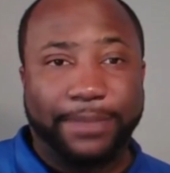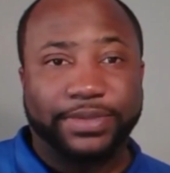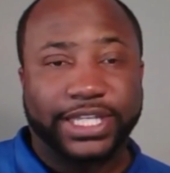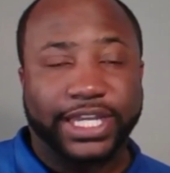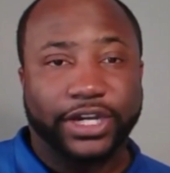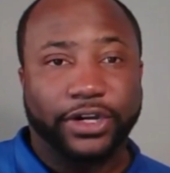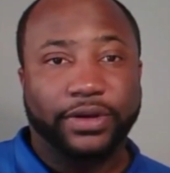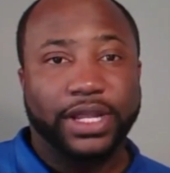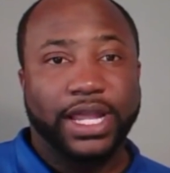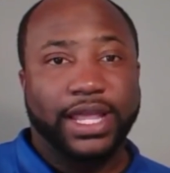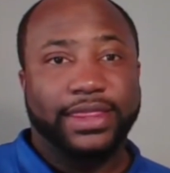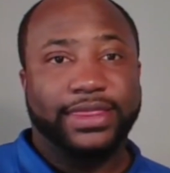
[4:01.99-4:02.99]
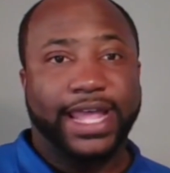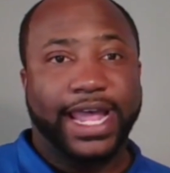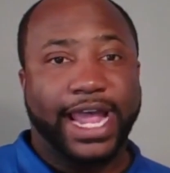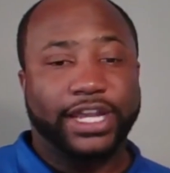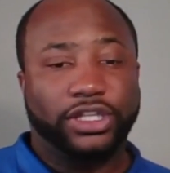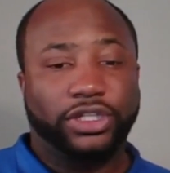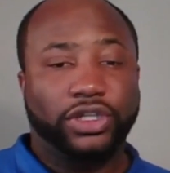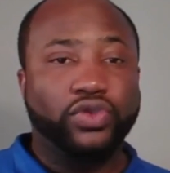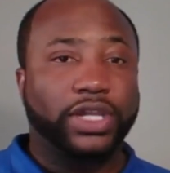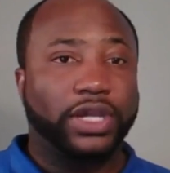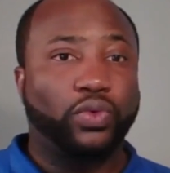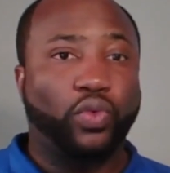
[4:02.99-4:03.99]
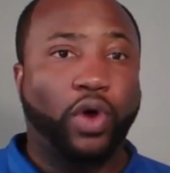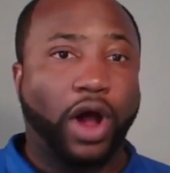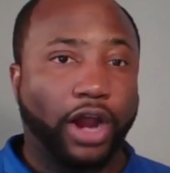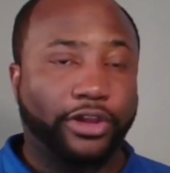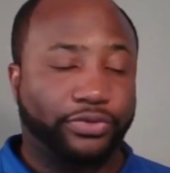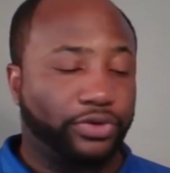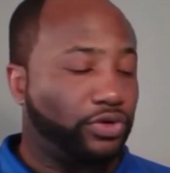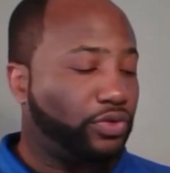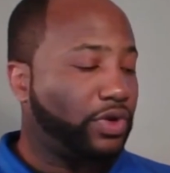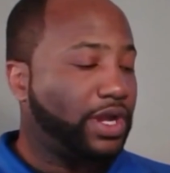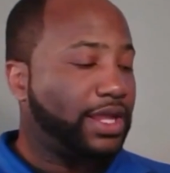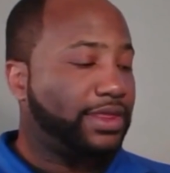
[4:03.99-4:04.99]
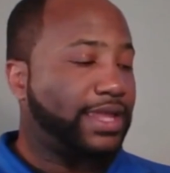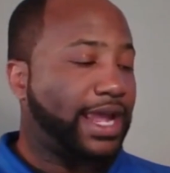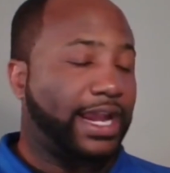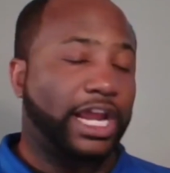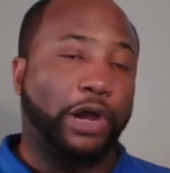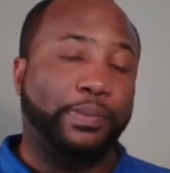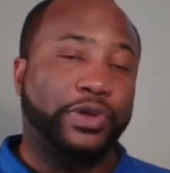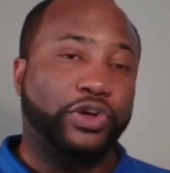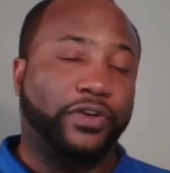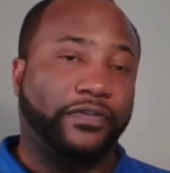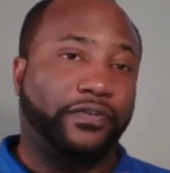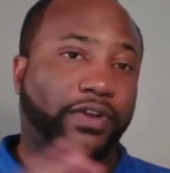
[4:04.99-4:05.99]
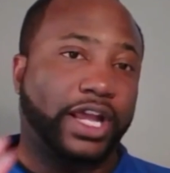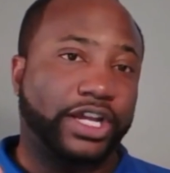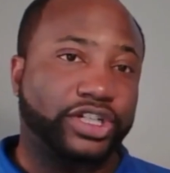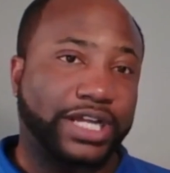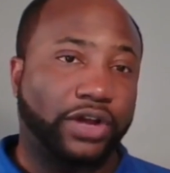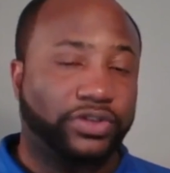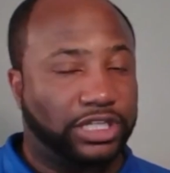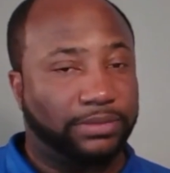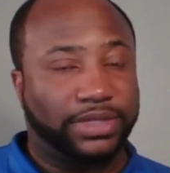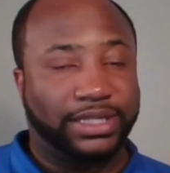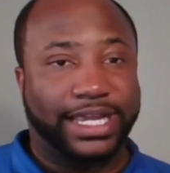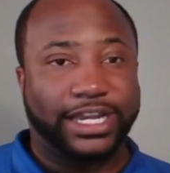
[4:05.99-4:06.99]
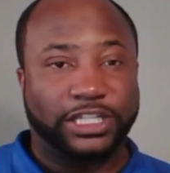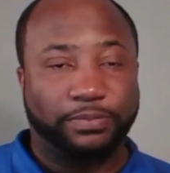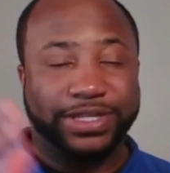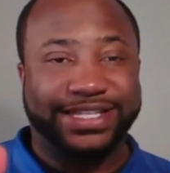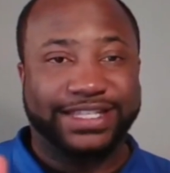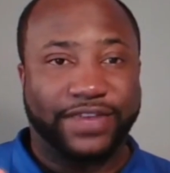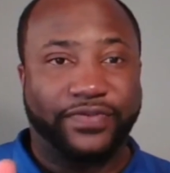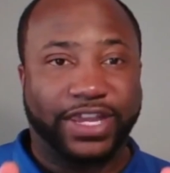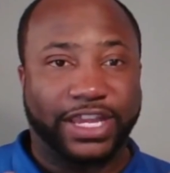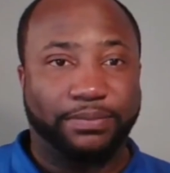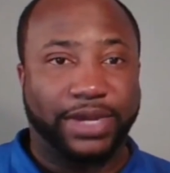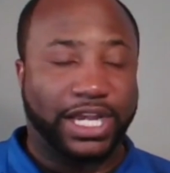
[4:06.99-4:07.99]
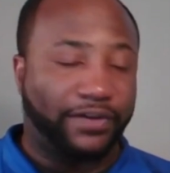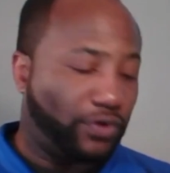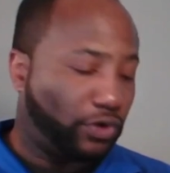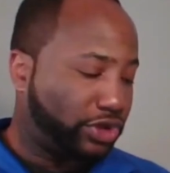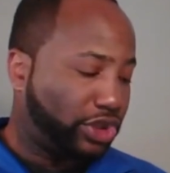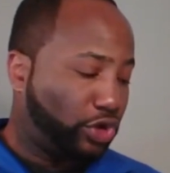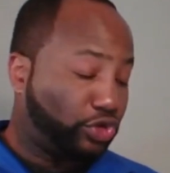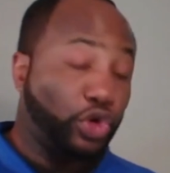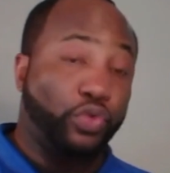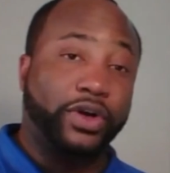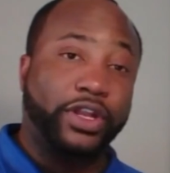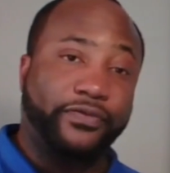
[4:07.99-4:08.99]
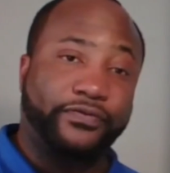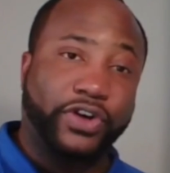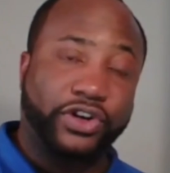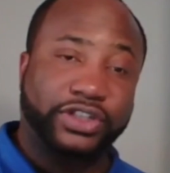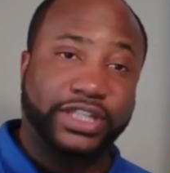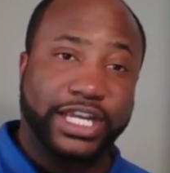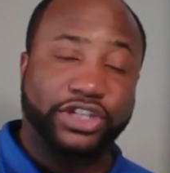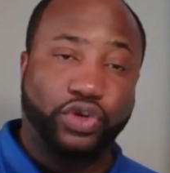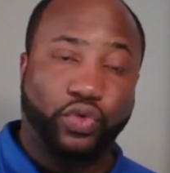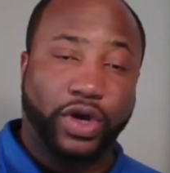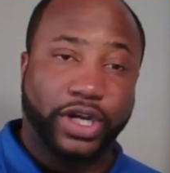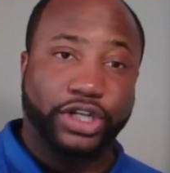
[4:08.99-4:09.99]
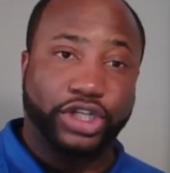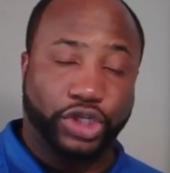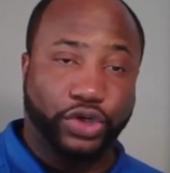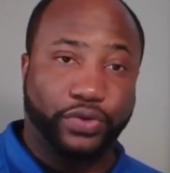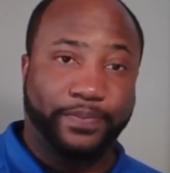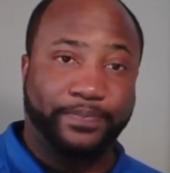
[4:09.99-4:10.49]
here that you can walk through that help you to flush out something that is specific and meaningful to you. So one of the first things you want to do